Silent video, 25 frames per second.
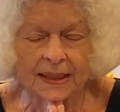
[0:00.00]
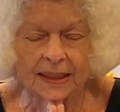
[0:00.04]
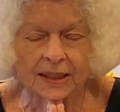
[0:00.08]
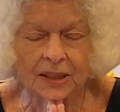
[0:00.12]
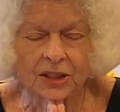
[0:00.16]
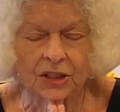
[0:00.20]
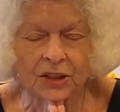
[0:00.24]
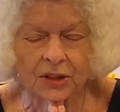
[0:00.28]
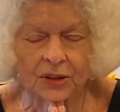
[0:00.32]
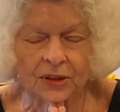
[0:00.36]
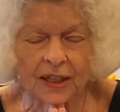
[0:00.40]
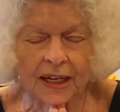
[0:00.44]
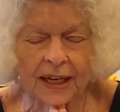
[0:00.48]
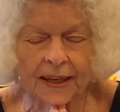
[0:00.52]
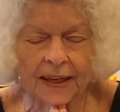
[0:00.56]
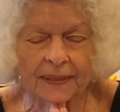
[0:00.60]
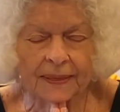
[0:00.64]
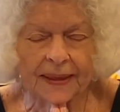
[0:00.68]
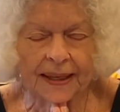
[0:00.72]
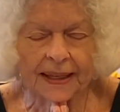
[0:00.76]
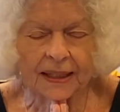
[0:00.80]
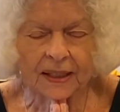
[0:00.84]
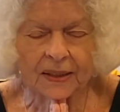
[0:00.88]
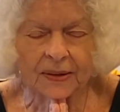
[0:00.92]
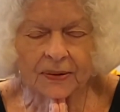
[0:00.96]
Dear God,
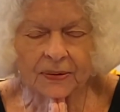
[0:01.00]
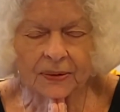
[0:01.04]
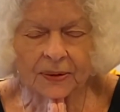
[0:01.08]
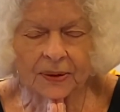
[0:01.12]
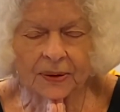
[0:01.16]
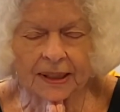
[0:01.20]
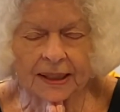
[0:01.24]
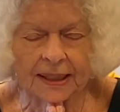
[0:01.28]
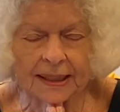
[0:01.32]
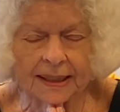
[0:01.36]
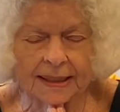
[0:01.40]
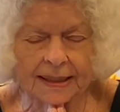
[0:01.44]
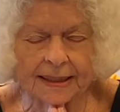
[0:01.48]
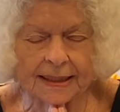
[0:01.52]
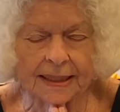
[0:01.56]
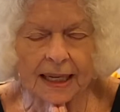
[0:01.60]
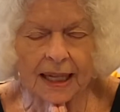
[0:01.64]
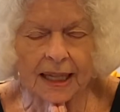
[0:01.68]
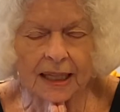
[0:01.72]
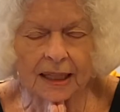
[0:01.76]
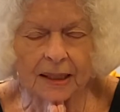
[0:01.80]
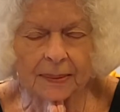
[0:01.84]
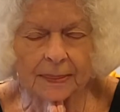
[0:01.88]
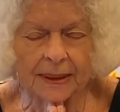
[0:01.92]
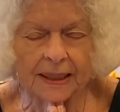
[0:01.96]
thank you for King
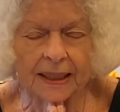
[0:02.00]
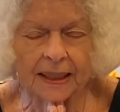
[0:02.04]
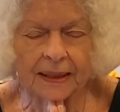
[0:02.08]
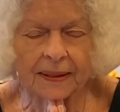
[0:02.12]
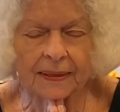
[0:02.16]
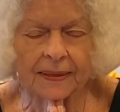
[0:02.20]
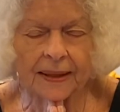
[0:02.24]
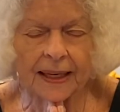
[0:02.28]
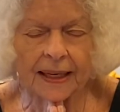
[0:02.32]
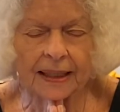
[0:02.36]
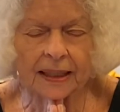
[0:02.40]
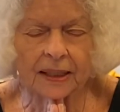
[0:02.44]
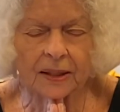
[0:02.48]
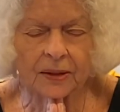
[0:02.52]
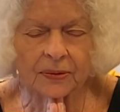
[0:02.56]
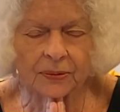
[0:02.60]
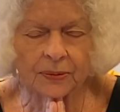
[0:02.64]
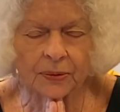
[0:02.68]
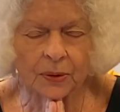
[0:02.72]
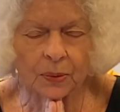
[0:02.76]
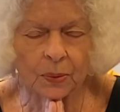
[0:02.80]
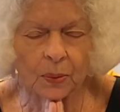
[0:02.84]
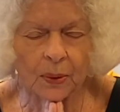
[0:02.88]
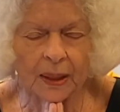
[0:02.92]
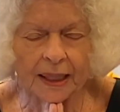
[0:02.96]
Solomon and thank you for
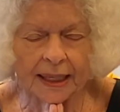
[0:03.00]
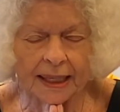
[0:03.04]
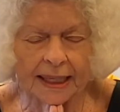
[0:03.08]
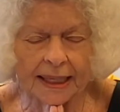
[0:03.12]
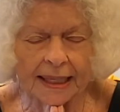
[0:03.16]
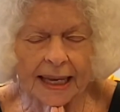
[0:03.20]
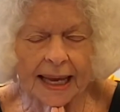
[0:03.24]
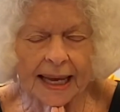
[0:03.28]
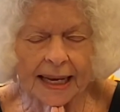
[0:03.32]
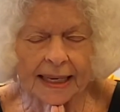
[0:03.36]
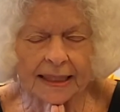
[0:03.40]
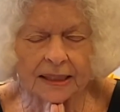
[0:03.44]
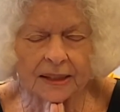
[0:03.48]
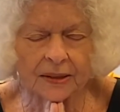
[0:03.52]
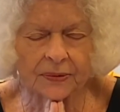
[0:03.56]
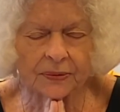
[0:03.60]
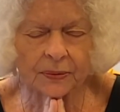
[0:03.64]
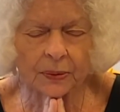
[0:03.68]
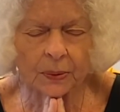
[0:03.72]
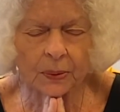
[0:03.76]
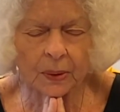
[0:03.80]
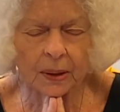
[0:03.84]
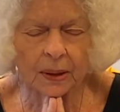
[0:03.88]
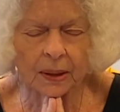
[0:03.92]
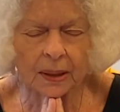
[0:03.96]
what he asked
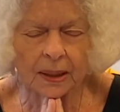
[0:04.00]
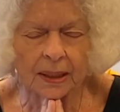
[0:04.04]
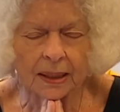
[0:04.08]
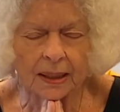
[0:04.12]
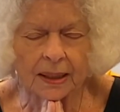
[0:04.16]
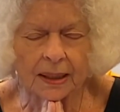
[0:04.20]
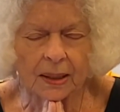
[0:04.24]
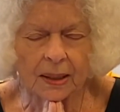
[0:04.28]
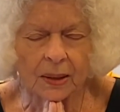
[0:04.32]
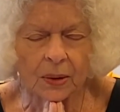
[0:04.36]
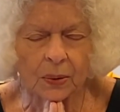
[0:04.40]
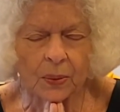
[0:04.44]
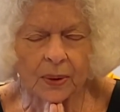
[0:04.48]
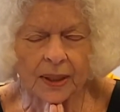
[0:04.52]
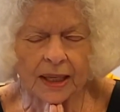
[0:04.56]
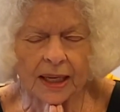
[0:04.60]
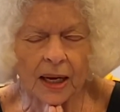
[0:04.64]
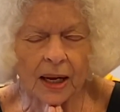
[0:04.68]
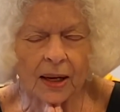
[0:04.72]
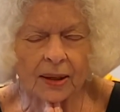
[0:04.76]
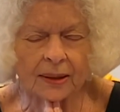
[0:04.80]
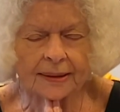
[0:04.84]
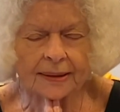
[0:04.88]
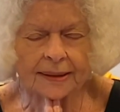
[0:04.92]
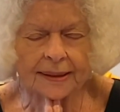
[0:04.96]
for. We
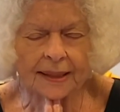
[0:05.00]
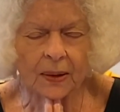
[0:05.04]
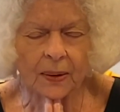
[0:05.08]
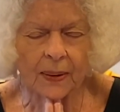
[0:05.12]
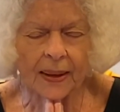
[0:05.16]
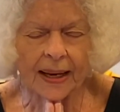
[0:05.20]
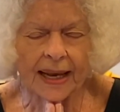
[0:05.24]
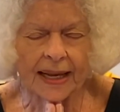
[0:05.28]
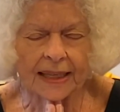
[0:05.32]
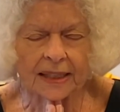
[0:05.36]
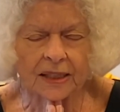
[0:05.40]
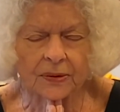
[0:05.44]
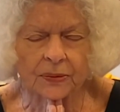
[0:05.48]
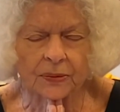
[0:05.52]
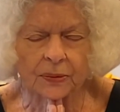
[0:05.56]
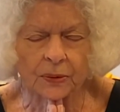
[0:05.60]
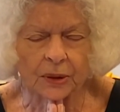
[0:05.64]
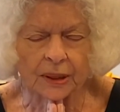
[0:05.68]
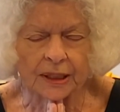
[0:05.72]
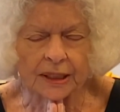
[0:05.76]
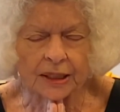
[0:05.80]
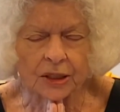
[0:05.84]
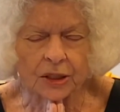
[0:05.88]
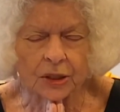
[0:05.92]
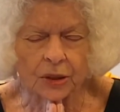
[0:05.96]
also ask for a
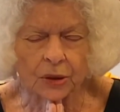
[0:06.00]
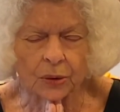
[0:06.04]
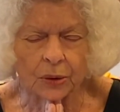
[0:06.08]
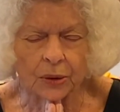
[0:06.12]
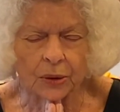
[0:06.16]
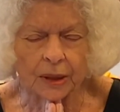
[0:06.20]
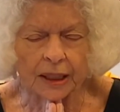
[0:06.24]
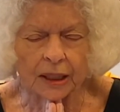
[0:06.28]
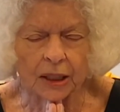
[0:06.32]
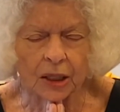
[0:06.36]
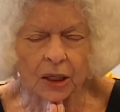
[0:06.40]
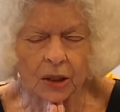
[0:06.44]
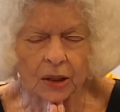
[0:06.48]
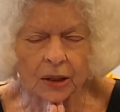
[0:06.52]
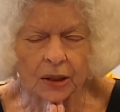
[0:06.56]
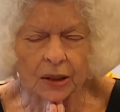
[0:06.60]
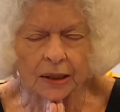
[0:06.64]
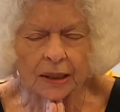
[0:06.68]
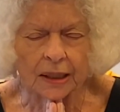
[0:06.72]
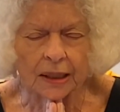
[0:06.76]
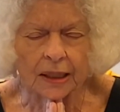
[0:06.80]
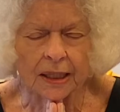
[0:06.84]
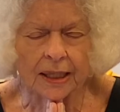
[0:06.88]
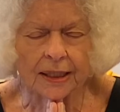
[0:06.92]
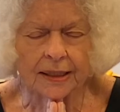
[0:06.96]
discerning heart
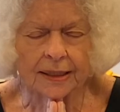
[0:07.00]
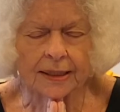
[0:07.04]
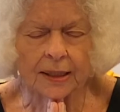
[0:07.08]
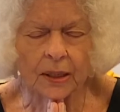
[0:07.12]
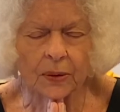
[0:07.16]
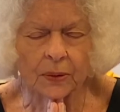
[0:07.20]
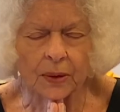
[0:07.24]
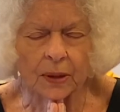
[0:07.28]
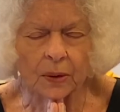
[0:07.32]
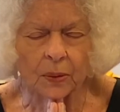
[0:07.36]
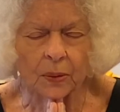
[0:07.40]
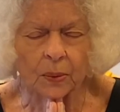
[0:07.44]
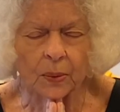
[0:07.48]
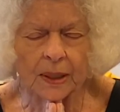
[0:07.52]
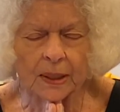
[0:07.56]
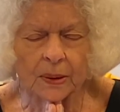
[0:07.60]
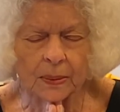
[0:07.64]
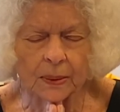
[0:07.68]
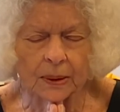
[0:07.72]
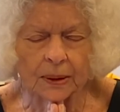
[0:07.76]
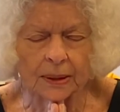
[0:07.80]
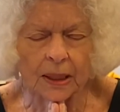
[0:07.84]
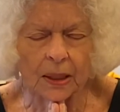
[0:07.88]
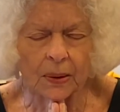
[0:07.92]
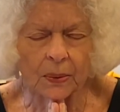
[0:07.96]
so that we
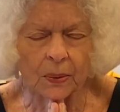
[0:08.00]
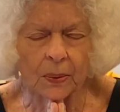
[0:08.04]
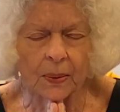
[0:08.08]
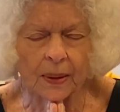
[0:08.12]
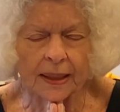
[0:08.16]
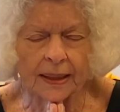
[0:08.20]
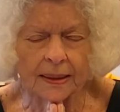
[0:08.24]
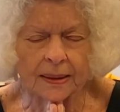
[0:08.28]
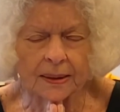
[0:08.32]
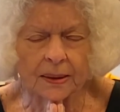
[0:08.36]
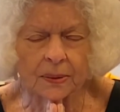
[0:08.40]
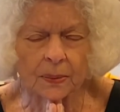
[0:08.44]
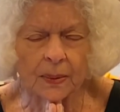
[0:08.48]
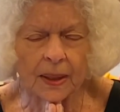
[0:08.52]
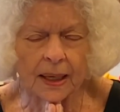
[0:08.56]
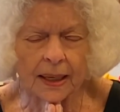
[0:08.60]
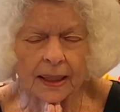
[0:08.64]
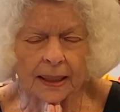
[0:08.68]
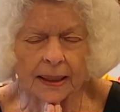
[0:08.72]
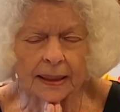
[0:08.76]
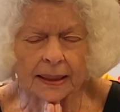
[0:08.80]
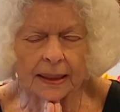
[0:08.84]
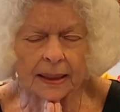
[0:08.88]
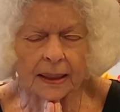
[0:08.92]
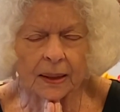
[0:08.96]
will know what is
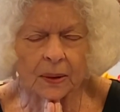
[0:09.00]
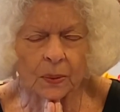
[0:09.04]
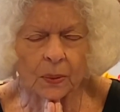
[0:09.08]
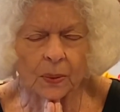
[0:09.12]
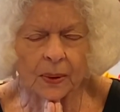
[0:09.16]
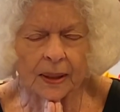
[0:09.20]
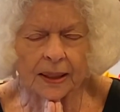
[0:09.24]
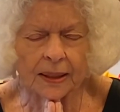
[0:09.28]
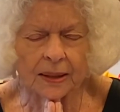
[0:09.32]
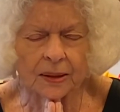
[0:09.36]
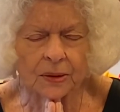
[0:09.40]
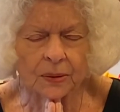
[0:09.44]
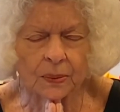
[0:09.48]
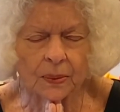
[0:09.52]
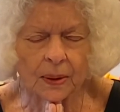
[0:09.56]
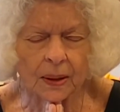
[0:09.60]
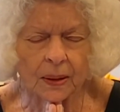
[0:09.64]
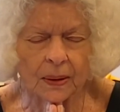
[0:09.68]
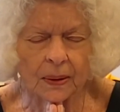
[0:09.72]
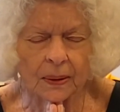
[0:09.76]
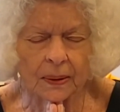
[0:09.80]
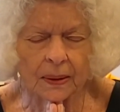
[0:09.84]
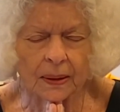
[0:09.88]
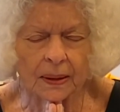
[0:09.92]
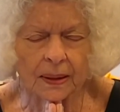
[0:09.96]
right and what is
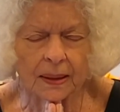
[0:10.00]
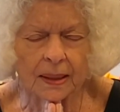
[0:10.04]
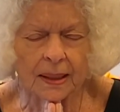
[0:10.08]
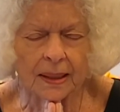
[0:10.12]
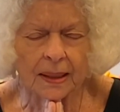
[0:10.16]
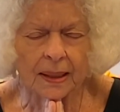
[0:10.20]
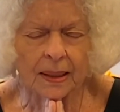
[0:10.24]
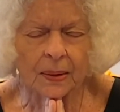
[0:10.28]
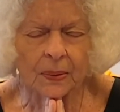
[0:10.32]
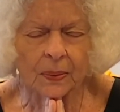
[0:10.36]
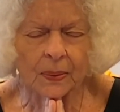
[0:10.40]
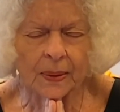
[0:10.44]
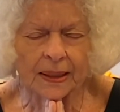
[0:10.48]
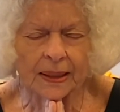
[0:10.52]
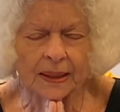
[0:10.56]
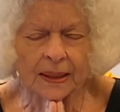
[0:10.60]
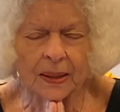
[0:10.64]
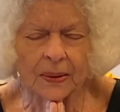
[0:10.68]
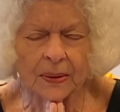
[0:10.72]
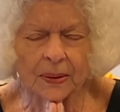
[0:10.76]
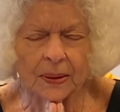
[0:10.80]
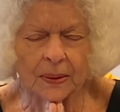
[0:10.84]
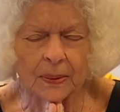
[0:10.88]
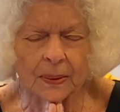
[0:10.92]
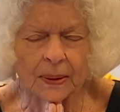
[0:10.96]
wrong. We know
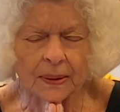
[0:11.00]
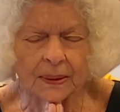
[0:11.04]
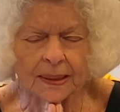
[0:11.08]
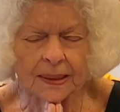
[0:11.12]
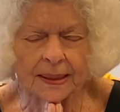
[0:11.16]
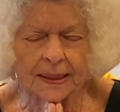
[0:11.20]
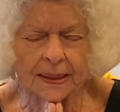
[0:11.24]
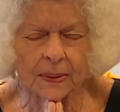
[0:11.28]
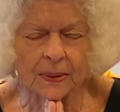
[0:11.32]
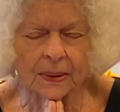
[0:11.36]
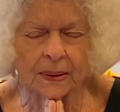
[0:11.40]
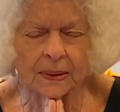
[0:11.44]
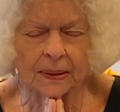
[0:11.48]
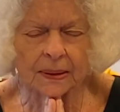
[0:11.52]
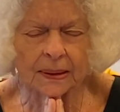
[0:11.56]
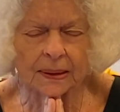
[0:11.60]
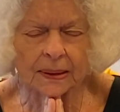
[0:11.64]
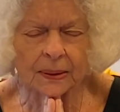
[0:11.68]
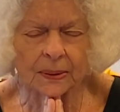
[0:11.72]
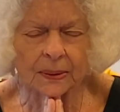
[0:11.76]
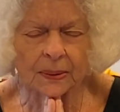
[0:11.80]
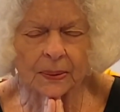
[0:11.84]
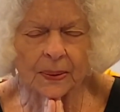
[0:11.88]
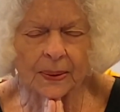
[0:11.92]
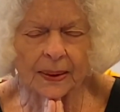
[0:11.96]
you are so good,
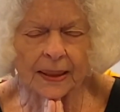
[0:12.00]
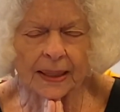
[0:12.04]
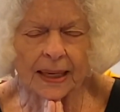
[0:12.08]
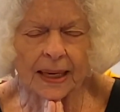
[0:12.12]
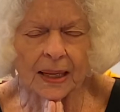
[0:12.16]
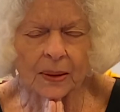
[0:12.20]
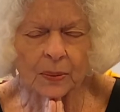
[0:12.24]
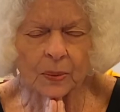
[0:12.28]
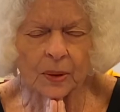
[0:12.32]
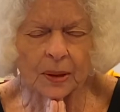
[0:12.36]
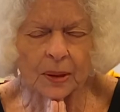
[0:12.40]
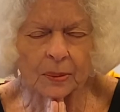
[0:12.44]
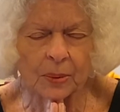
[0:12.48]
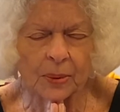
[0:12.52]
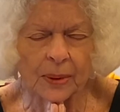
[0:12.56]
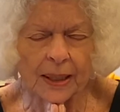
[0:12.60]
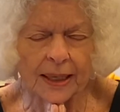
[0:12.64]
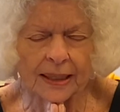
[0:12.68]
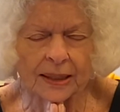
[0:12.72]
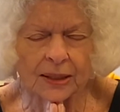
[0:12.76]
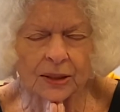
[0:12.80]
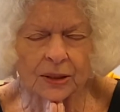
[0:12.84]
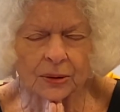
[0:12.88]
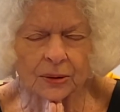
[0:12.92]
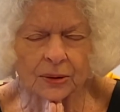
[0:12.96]
Lord, and we
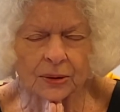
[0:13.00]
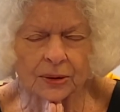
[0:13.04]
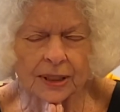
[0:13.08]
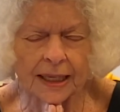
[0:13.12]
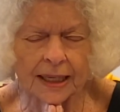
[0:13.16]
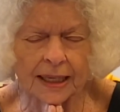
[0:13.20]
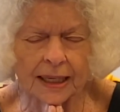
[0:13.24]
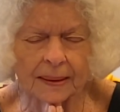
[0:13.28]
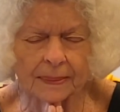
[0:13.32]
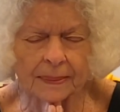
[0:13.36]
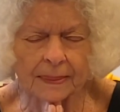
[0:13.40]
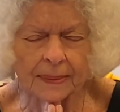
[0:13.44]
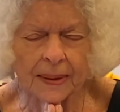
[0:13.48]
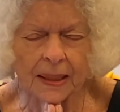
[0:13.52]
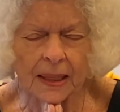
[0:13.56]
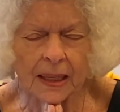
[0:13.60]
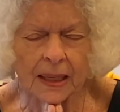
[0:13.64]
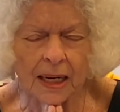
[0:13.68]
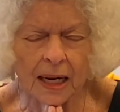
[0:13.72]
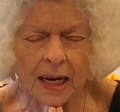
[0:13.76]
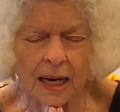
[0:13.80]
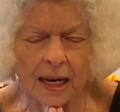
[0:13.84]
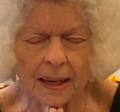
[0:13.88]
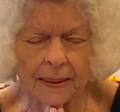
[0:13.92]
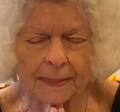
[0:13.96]
praise your name.
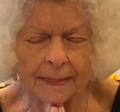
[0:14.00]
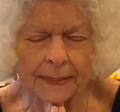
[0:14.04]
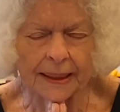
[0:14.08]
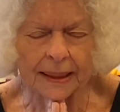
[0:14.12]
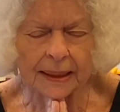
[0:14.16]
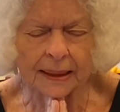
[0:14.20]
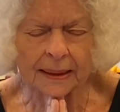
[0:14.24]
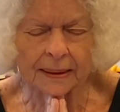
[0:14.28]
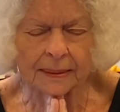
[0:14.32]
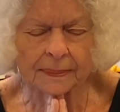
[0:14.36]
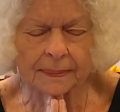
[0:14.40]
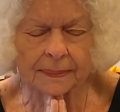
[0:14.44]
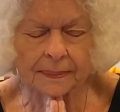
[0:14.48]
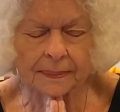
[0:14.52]
Amen.